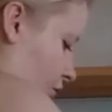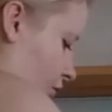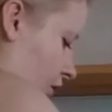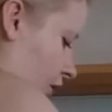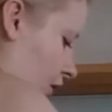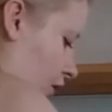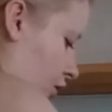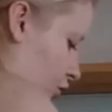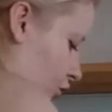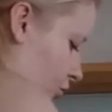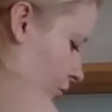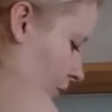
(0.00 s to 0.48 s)

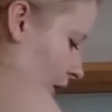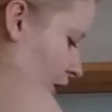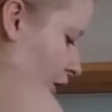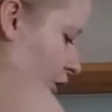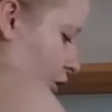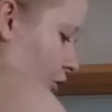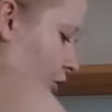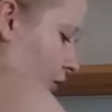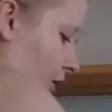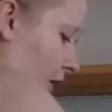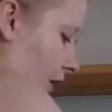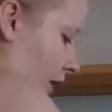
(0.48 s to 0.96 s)
need to make
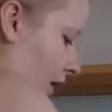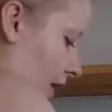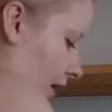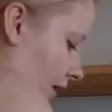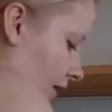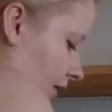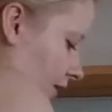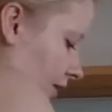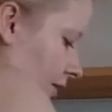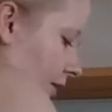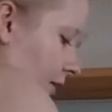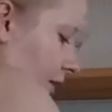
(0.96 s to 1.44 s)
sure that
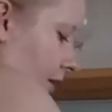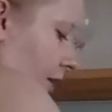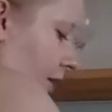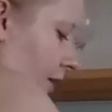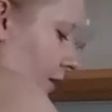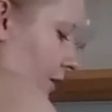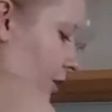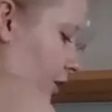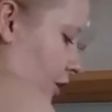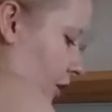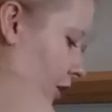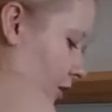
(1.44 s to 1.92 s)
eggs are
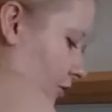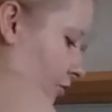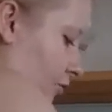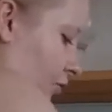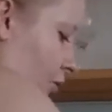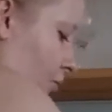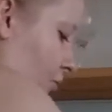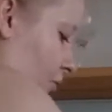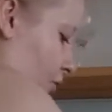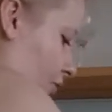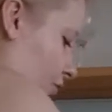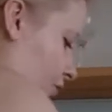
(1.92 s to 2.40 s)
not just
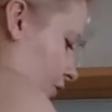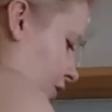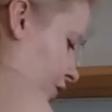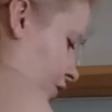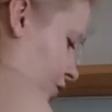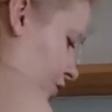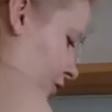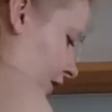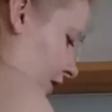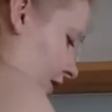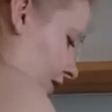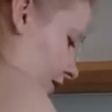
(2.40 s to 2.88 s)
from the
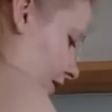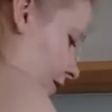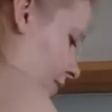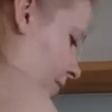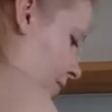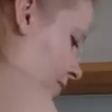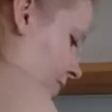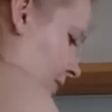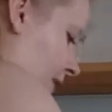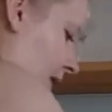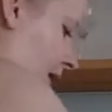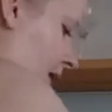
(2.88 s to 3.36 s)
refrigerator.
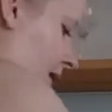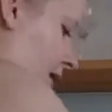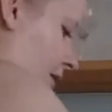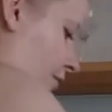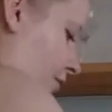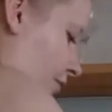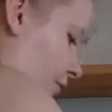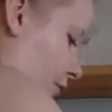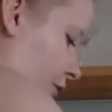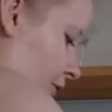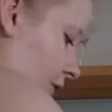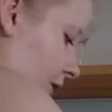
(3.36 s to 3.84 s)

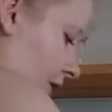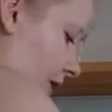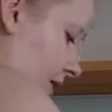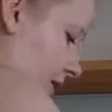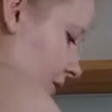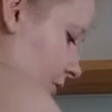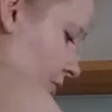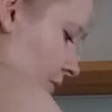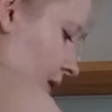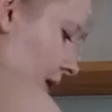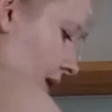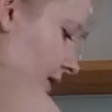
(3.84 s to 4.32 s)
For
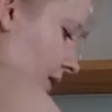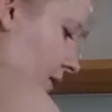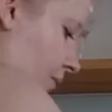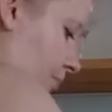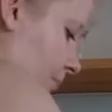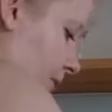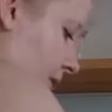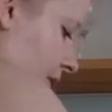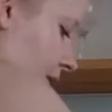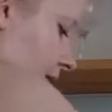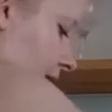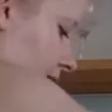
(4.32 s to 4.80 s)
this
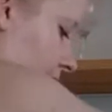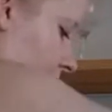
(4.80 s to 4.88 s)
recipe,